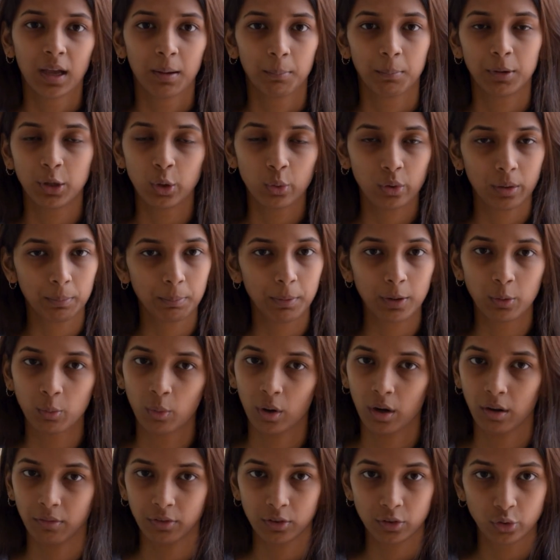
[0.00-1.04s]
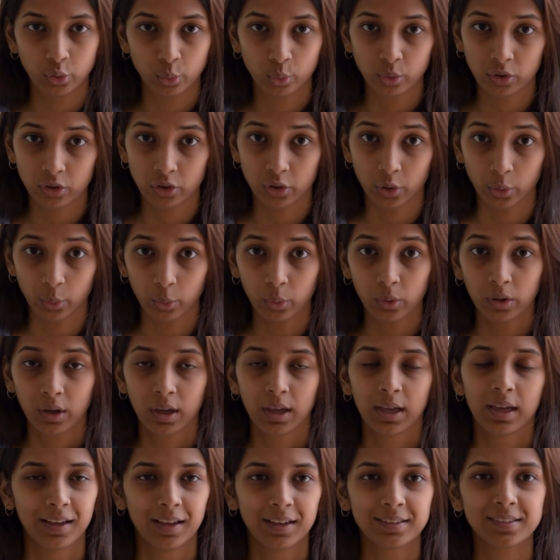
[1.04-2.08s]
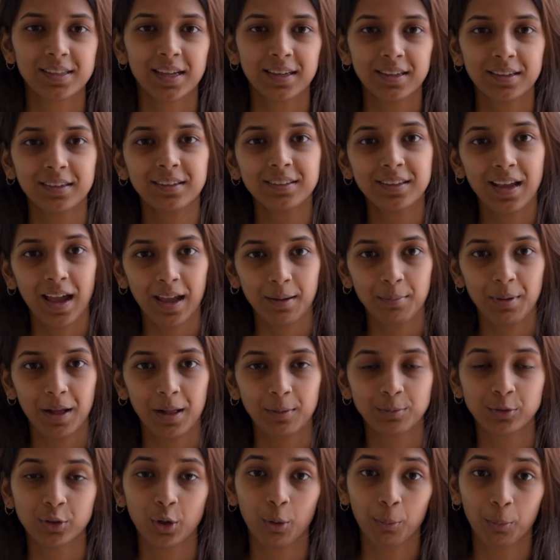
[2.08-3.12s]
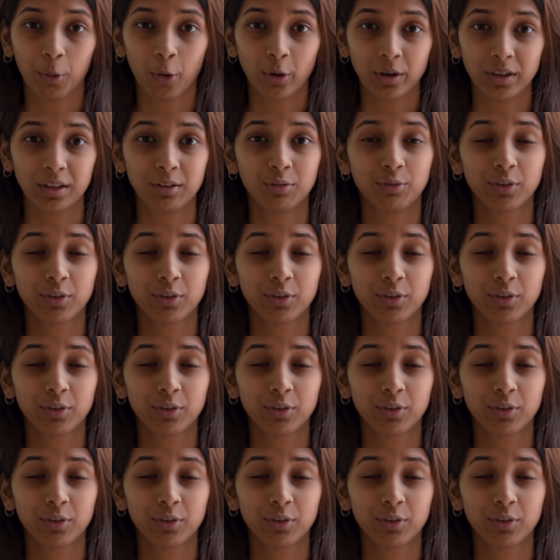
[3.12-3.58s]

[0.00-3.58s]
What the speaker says: but you can pick whatever suits you. Setting a time helps your body